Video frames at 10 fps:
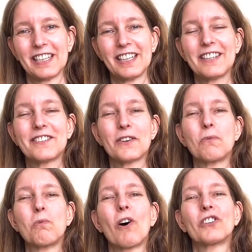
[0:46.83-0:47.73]
So
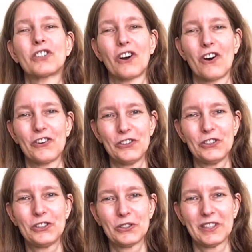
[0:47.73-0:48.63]
what are you
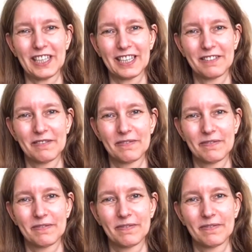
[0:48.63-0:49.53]
doing?
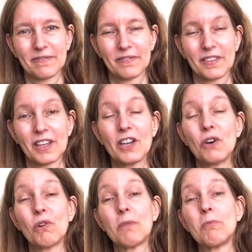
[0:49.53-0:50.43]

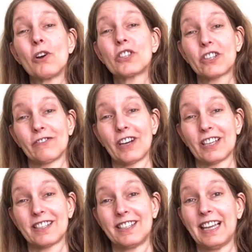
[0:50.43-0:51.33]
Well, most of
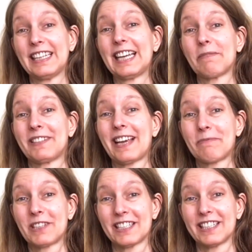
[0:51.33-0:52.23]
us then get
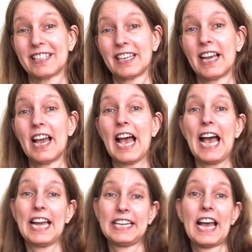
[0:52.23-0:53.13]
tempted
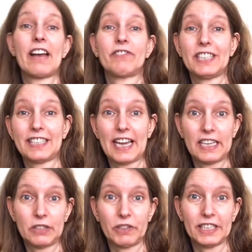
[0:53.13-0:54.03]
and have it
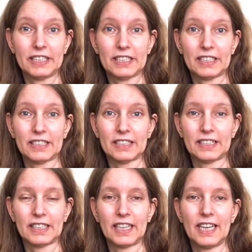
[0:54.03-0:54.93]
anyway.
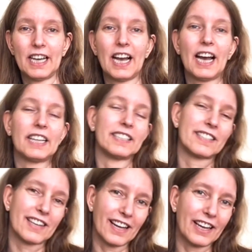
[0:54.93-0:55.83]
And
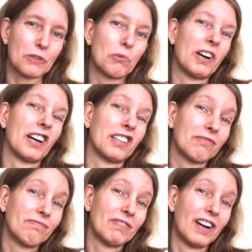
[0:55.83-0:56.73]
it's like,
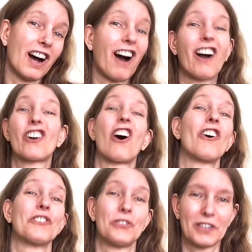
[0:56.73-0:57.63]
well, I
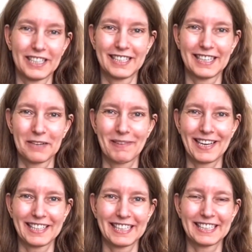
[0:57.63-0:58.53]
can't do anything
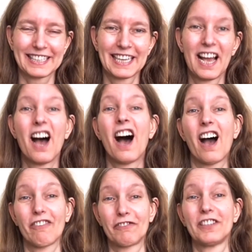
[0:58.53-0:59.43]
about it.
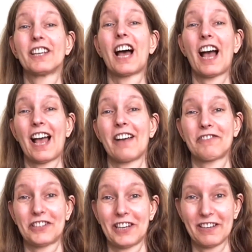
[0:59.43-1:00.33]
I feel I have
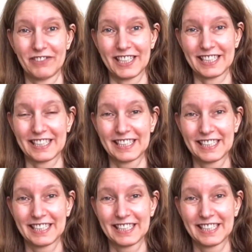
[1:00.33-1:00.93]
to have it.